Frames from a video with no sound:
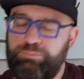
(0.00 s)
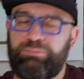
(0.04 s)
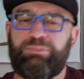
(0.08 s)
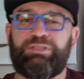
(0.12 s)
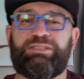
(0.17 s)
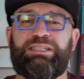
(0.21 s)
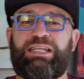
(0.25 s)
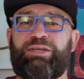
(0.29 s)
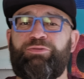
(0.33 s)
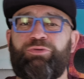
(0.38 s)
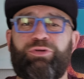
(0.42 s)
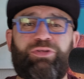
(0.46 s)

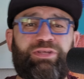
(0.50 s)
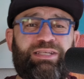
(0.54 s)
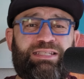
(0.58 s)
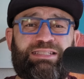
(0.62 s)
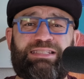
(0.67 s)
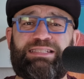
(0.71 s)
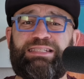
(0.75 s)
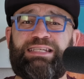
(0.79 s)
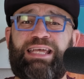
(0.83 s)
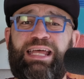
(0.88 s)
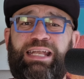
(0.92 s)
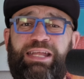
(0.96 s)
Didn't really
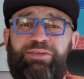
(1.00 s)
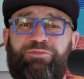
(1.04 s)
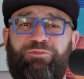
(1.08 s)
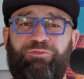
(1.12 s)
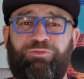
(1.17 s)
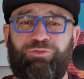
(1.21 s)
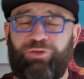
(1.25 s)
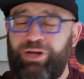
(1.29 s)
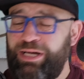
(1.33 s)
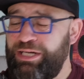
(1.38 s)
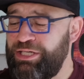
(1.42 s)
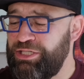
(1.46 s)
see any
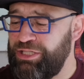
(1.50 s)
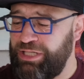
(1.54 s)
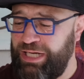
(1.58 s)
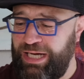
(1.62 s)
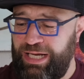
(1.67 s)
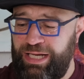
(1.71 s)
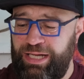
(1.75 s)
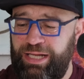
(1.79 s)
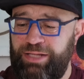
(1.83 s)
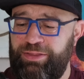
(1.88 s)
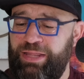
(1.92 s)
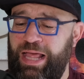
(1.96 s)

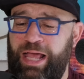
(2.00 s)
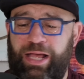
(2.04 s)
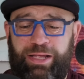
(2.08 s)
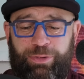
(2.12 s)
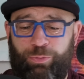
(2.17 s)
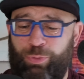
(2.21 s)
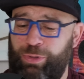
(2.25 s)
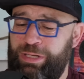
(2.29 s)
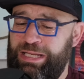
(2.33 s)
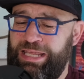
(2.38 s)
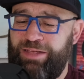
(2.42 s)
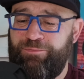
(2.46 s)
fringing that
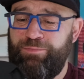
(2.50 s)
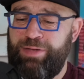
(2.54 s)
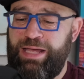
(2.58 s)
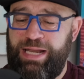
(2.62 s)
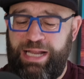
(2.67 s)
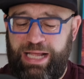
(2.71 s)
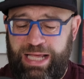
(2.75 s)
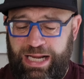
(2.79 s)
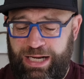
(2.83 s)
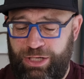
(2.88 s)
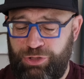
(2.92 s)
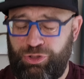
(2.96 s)
would give me any
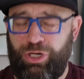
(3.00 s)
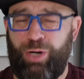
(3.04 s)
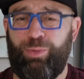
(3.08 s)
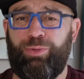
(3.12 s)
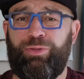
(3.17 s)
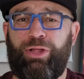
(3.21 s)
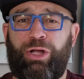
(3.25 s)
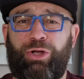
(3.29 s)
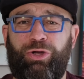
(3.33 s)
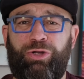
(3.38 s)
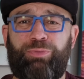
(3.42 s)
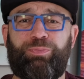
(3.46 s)
kind of trouble
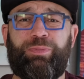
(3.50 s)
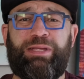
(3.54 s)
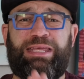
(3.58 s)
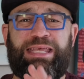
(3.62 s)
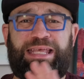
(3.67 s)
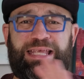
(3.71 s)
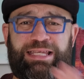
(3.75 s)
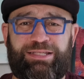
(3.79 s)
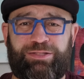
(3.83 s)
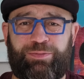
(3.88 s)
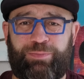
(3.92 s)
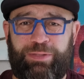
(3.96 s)
that couldn't
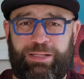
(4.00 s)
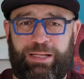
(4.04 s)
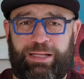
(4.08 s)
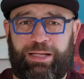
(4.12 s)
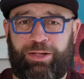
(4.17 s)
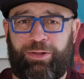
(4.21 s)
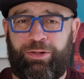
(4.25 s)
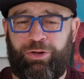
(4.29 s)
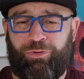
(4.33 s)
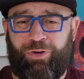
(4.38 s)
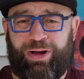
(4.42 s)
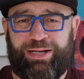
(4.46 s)
easily be
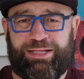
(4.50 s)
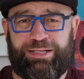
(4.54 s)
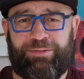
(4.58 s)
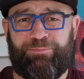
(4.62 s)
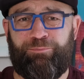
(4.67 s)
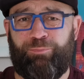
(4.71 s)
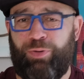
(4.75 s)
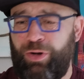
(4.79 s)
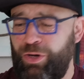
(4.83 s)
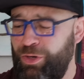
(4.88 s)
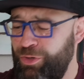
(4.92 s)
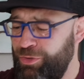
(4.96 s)
corrected in
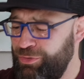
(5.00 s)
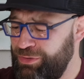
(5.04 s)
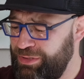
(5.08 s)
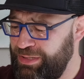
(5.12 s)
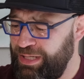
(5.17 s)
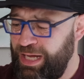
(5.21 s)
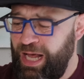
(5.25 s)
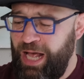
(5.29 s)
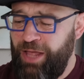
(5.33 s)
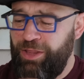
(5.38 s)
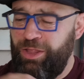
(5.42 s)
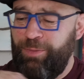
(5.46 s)
post.
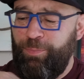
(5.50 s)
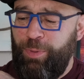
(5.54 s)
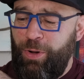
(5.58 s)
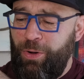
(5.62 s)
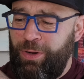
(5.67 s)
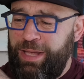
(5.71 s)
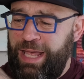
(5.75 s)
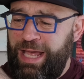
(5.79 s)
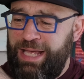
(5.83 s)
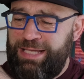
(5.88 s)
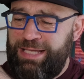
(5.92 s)
The bokeh